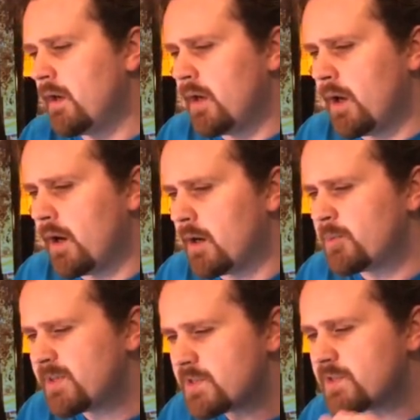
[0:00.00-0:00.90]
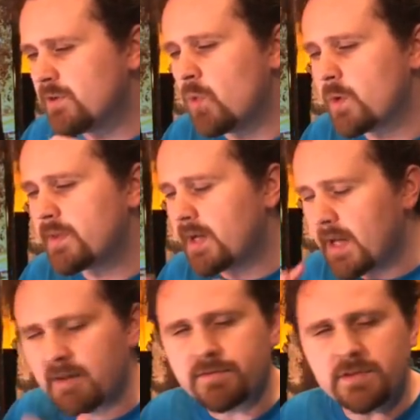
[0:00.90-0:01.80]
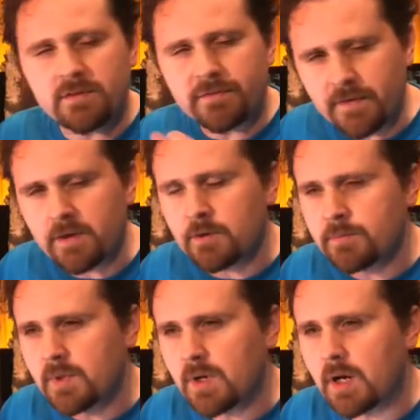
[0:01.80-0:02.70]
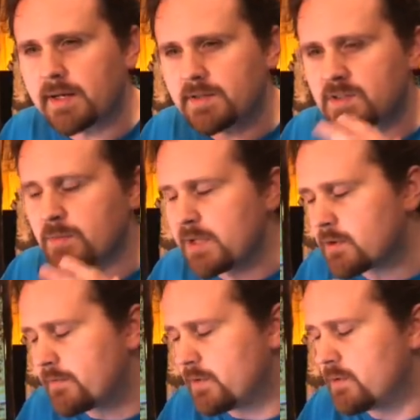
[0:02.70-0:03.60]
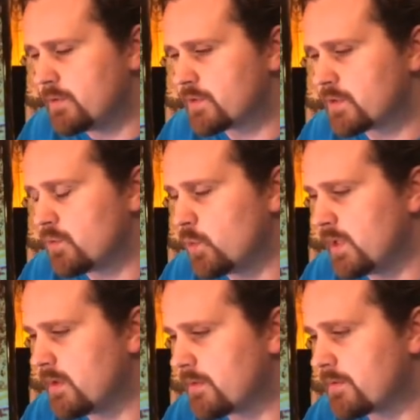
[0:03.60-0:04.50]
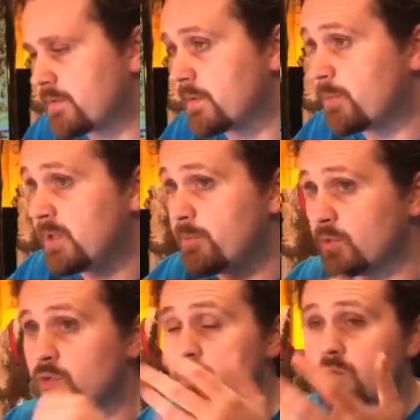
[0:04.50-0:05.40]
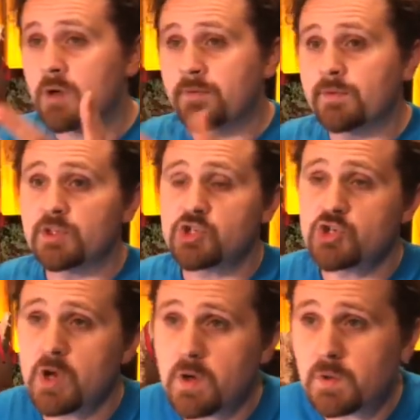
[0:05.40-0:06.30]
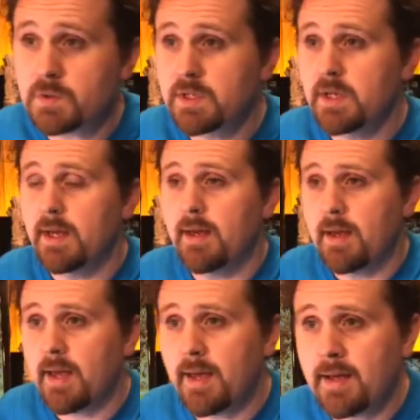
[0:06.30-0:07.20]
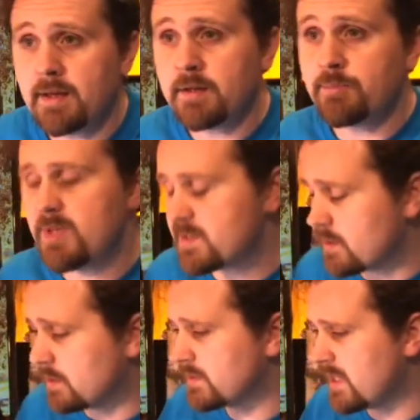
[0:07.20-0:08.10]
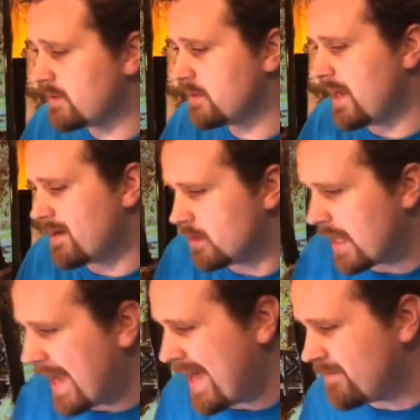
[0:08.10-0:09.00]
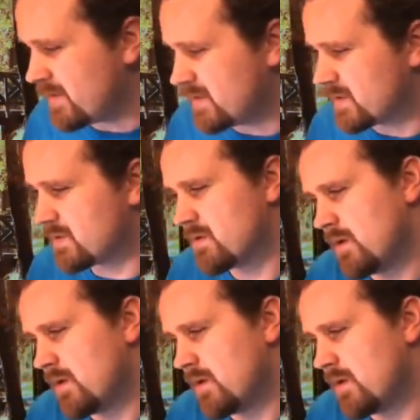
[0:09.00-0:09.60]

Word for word: Uh, but there's still more that I have to film, uh, get some interviews with the people who run the show, and piece it all together, and I'll have it